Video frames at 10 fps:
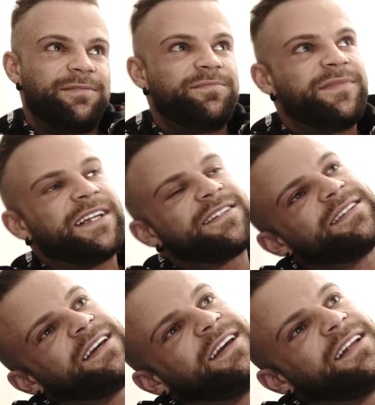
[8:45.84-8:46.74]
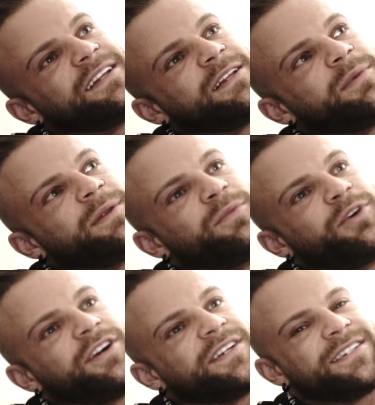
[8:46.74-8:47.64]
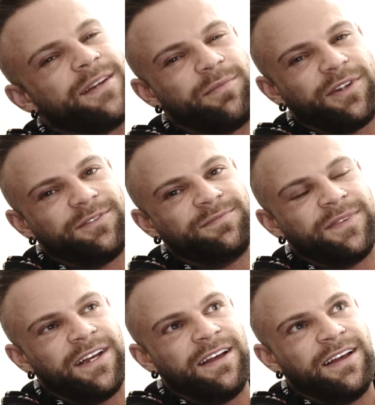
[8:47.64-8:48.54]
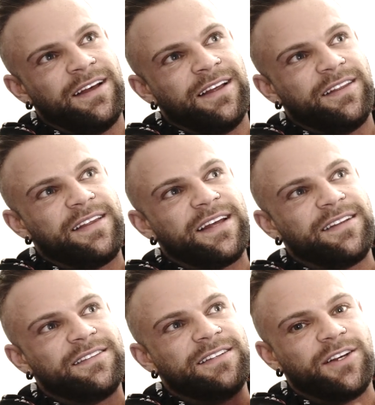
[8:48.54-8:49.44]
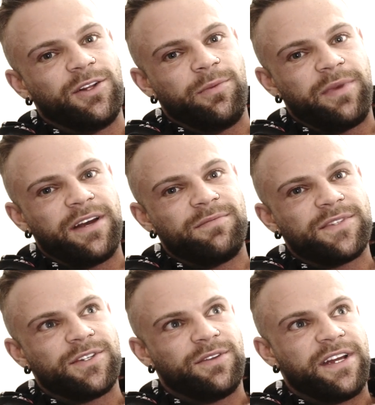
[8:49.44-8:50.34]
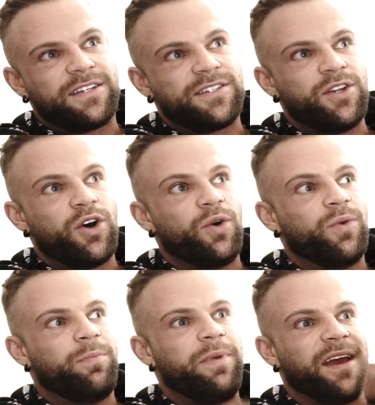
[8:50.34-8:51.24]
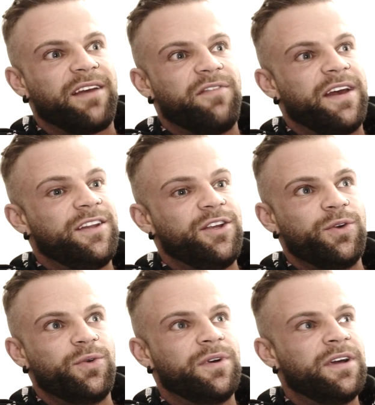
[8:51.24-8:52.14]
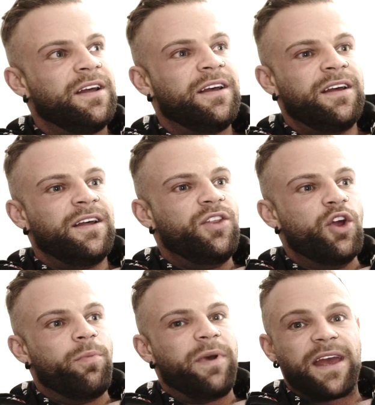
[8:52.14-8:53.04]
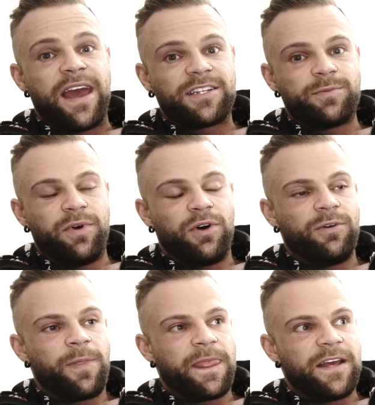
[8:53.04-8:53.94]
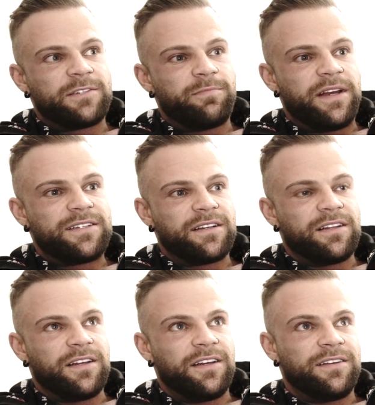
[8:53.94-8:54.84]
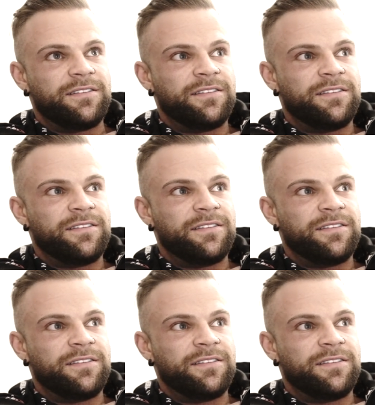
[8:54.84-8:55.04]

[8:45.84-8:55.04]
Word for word: mm, let's say, a little bit more simple than the Olympia. So there's no big venue, no big expo. It's basically